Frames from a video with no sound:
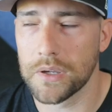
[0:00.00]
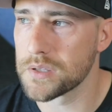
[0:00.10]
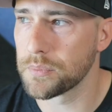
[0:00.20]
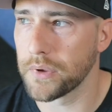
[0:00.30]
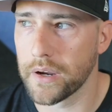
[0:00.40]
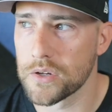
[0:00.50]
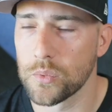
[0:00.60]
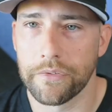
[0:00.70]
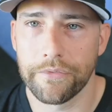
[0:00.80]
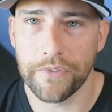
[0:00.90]
because players
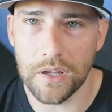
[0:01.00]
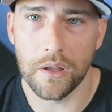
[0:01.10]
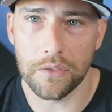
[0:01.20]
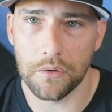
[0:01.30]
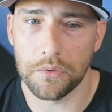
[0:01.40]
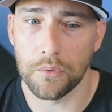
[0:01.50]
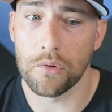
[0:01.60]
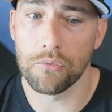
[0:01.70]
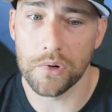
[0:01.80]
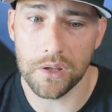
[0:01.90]
will feel like they're
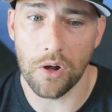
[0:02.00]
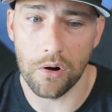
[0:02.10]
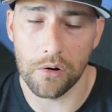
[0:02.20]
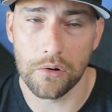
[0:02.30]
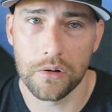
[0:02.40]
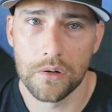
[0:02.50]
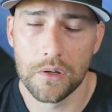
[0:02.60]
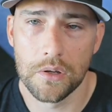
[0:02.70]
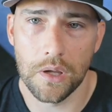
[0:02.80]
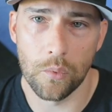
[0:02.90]
throwing really hard.
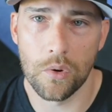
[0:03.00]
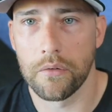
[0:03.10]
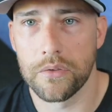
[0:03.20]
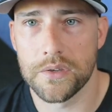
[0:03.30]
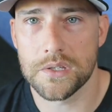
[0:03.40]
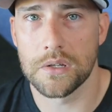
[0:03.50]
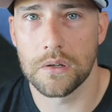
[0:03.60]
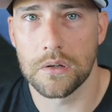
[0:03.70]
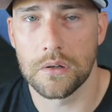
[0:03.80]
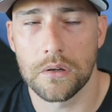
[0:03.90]
And we'll cover this in
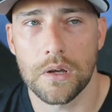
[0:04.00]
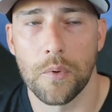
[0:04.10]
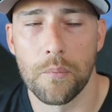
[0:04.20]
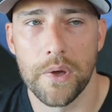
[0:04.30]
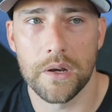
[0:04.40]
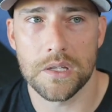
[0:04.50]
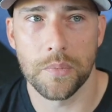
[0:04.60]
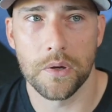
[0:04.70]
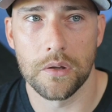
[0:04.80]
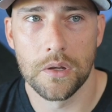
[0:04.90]
a couple
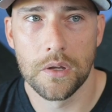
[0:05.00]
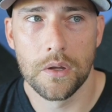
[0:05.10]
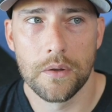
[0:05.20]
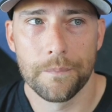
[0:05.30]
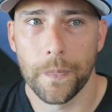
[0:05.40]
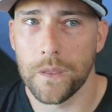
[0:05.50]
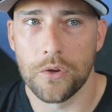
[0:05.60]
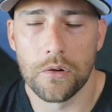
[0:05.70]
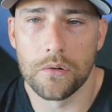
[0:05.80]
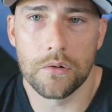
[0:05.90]
minutes, but
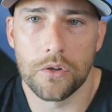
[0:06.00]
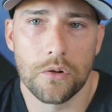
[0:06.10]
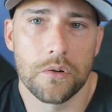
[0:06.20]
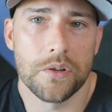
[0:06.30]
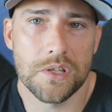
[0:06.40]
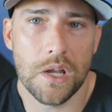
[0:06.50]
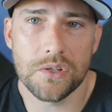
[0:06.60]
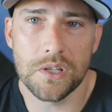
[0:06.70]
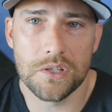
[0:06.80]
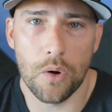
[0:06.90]
you're
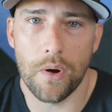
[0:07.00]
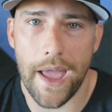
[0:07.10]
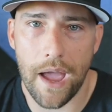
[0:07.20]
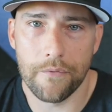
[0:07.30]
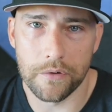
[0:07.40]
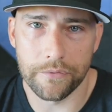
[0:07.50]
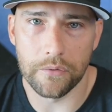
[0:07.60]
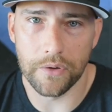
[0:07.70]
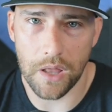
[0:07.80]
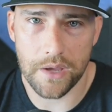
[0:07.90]
essentially don't have your
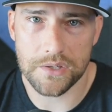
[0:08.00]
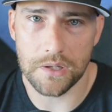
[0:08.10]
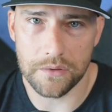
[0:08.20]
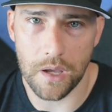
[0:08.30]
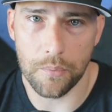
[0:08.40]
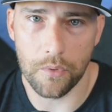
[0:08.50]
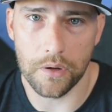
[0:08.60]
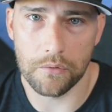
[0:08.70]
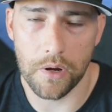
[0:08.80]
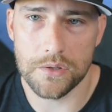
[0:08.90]
full velocity at that
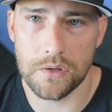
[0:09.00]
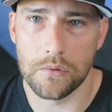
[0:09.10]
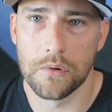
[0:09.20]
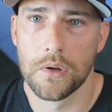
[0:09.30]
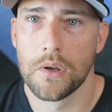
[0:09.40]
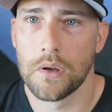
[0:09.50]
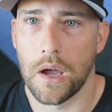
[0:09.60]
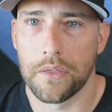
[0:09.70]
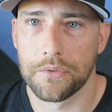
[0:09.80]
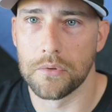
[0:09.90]
point, right? So
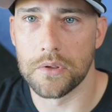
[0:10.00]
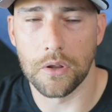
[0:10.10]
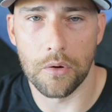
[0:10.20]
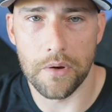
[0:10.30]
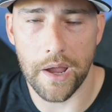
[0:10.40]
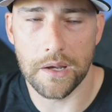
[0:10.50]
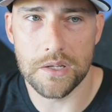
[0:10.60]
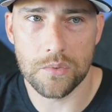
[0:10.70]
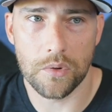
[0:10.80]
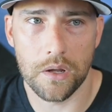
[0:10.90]
I threw in the low
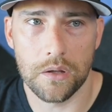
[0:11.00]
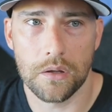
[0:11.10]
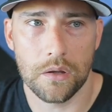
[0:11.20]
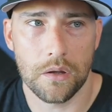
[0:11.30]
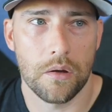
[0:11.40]
90s when I